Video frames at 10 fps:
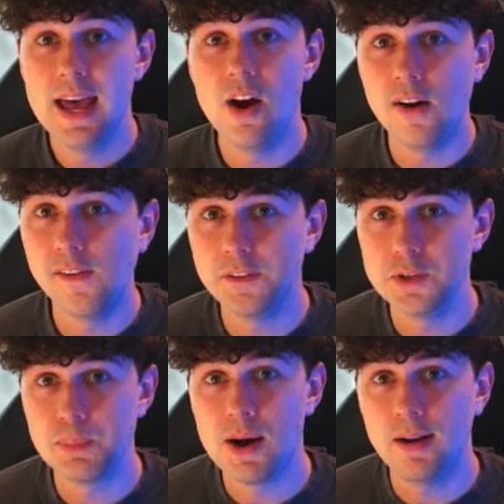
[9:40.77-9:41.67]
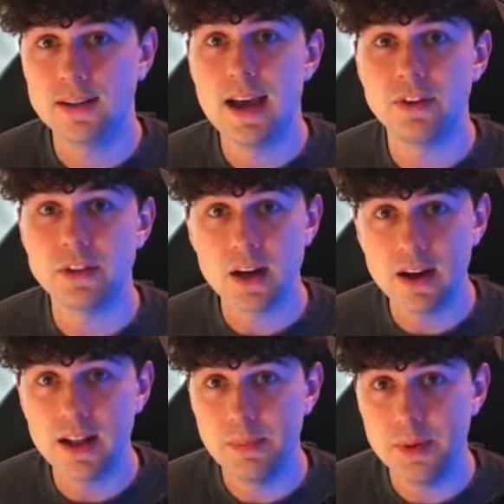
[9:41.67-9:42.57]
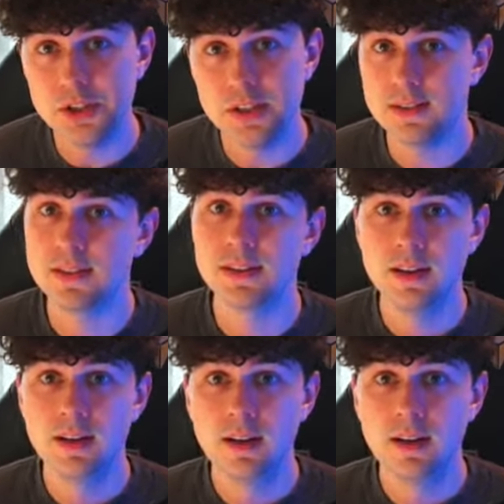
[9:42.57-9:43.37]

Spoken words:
and all of those products have a ton of images.